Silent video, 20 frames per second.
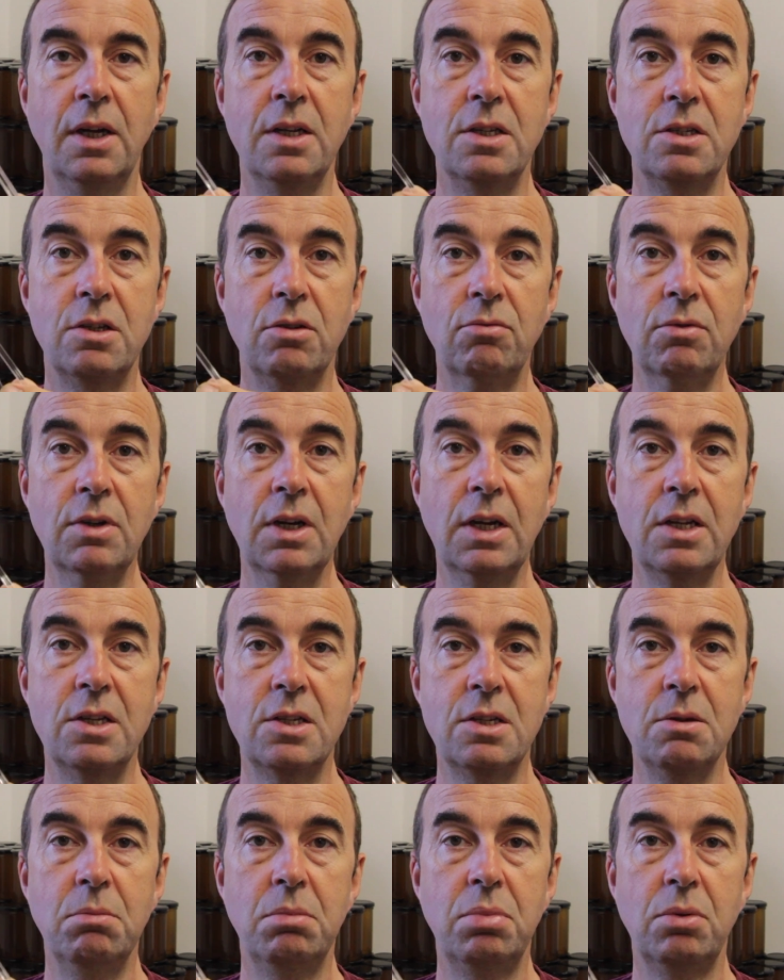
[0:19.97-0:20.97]
It's a really
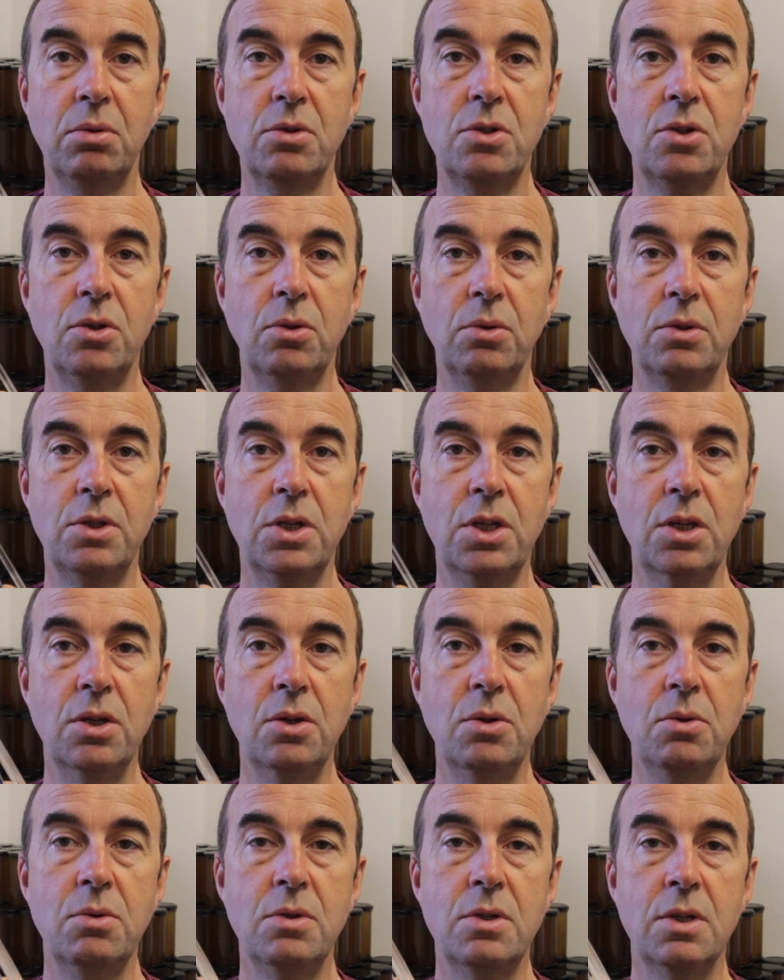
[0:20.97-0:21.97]
simple tool to
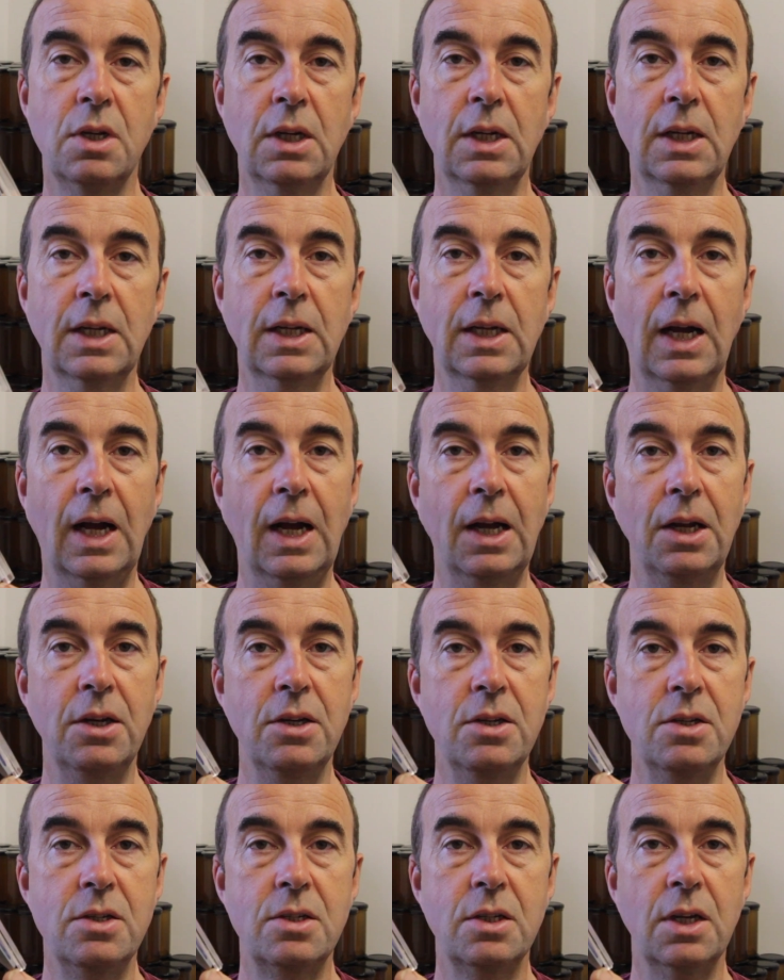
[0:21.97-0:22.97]
use
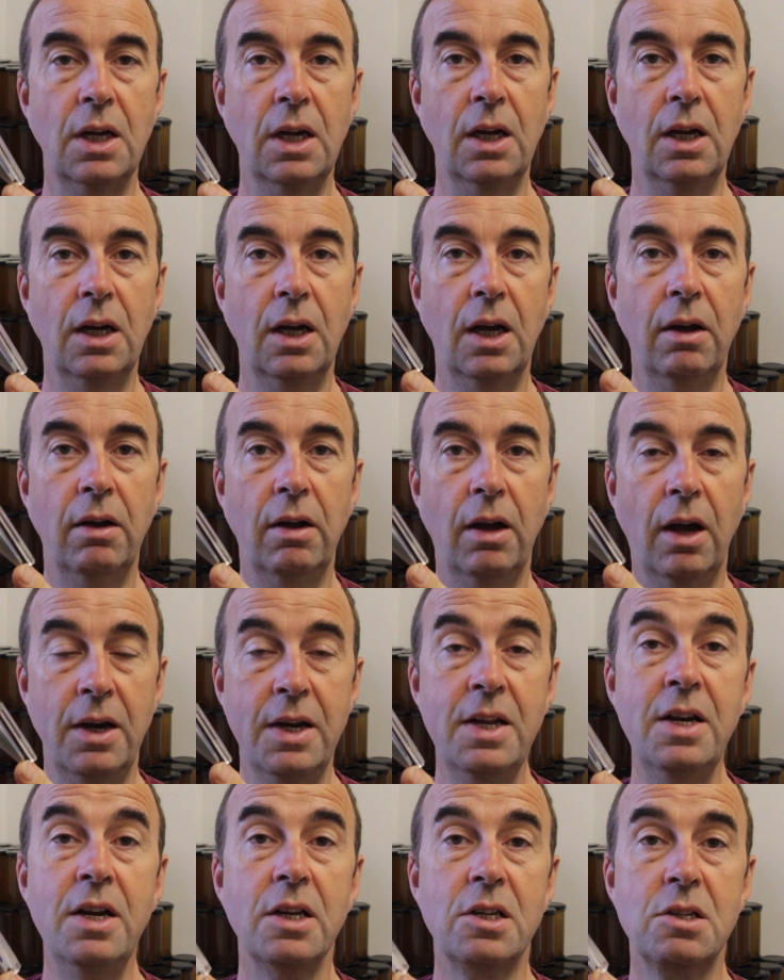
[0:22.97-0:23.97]
and uh,
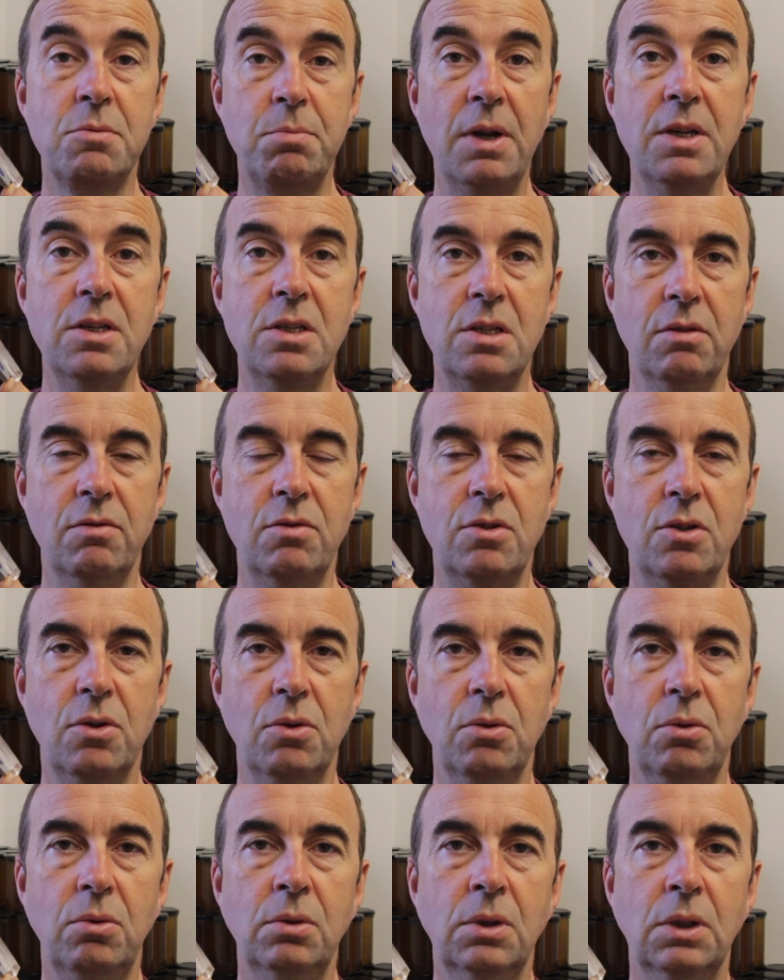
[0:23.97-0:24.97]
an inexpensive
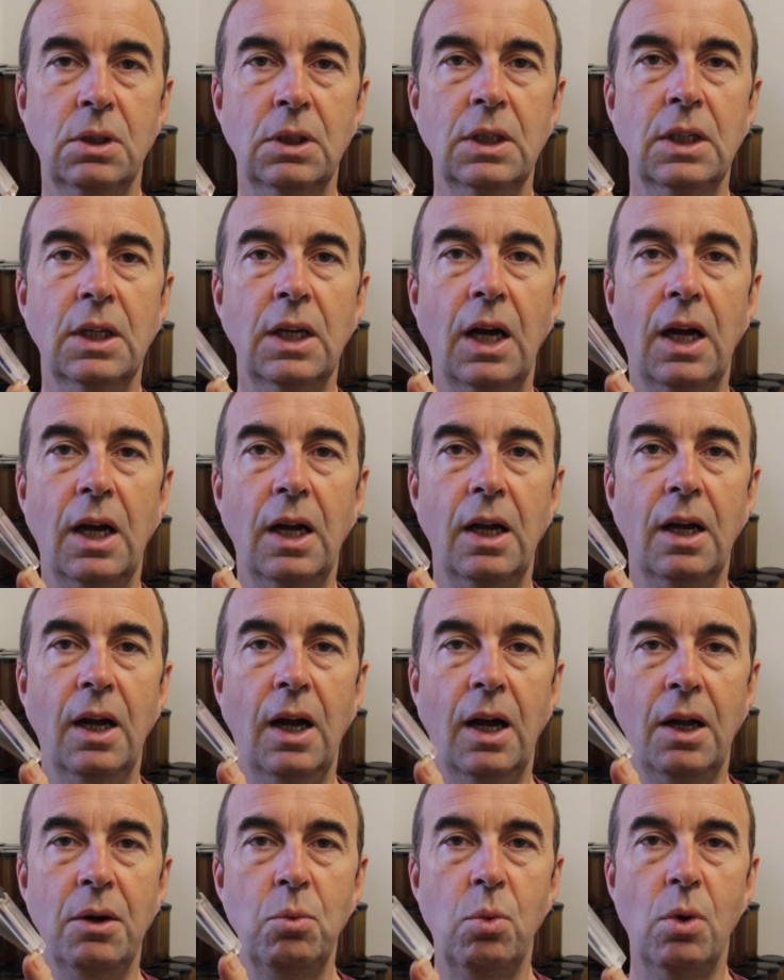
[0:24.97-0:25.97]
tool uh,
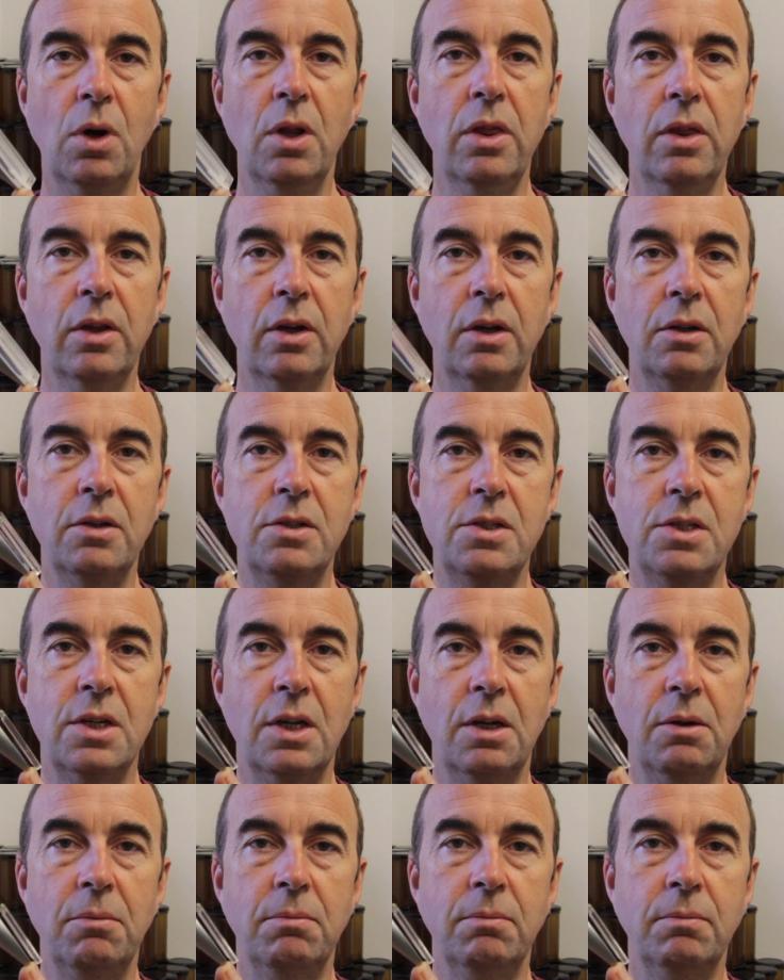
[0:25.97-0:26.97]
and one that
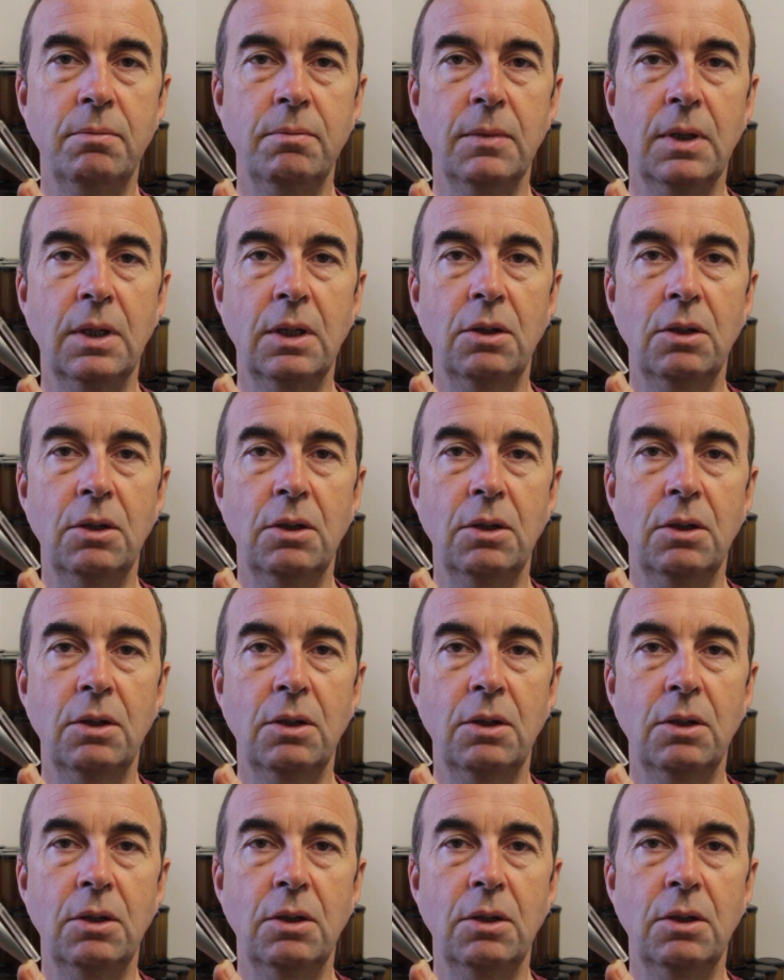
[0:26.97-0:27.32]
um,